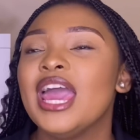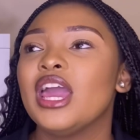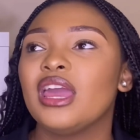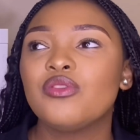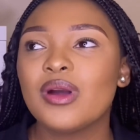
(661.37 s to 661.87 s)

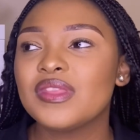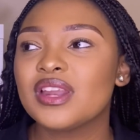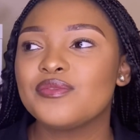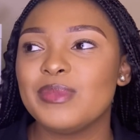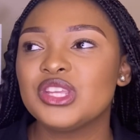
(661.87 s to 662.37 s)
Everyone that
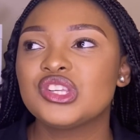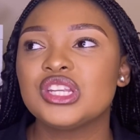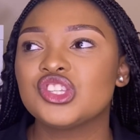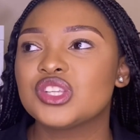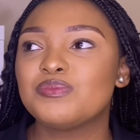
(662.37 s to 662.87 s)
I've mentioned
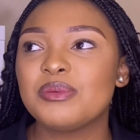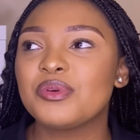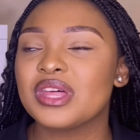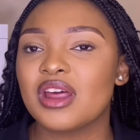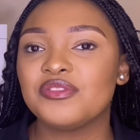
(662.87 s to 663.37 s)
is just people
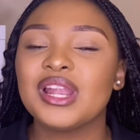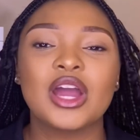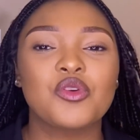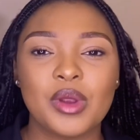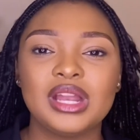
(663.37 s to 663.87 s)
that I feel
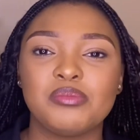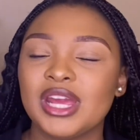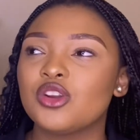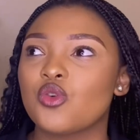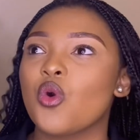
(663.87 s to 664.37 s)
like really
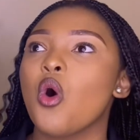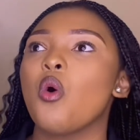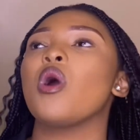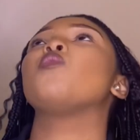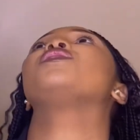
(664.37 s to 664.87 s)
played a
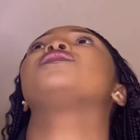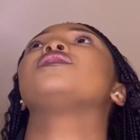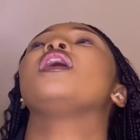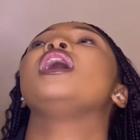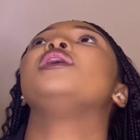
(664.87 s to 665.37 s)
role with
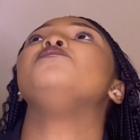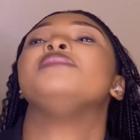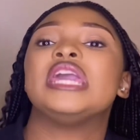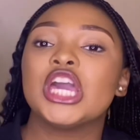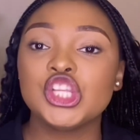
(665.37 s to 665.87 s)

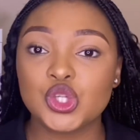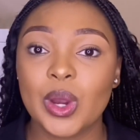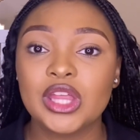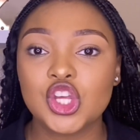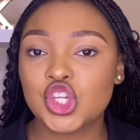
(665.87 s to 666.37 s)
me
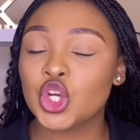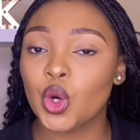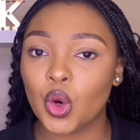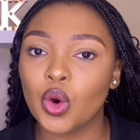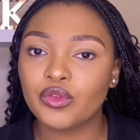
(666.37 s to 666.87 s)
enjoying the
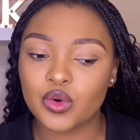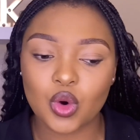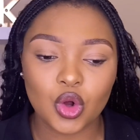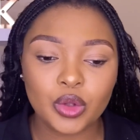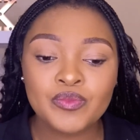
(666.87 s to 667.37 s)
show
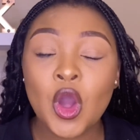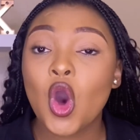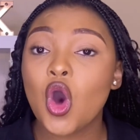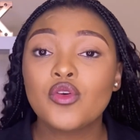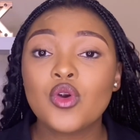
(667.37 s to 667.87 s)
overall.
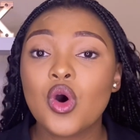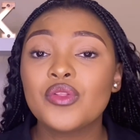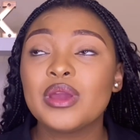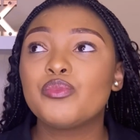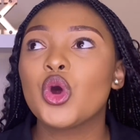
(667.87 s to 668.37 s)
Overall,
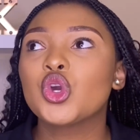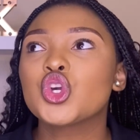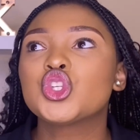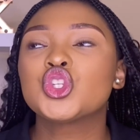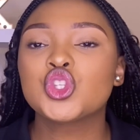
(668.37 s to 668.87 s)
they broke
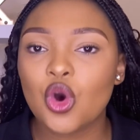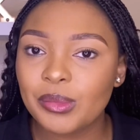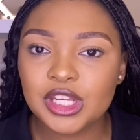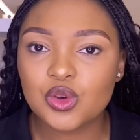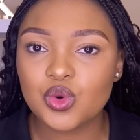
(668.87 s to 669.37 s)
so
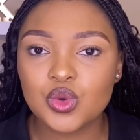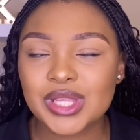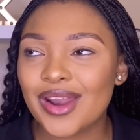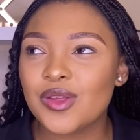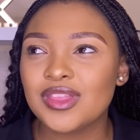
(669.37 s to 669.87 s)
many rules.
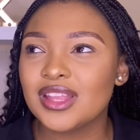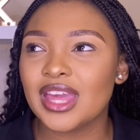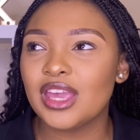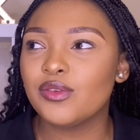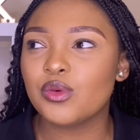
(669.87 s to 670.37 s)
I don't think they
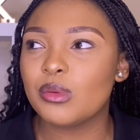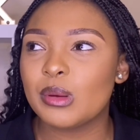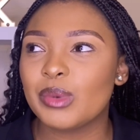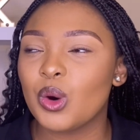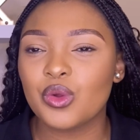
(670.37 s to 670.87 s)
even
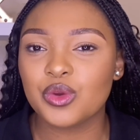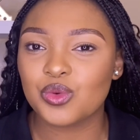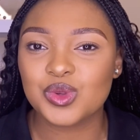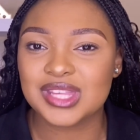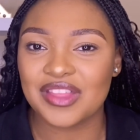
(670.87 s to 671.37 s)
remember all the
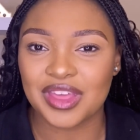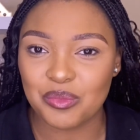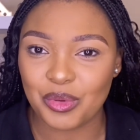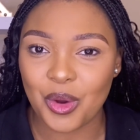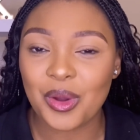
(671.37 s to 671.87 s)
rules that they
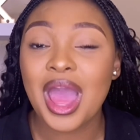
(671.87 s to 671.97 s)
broke.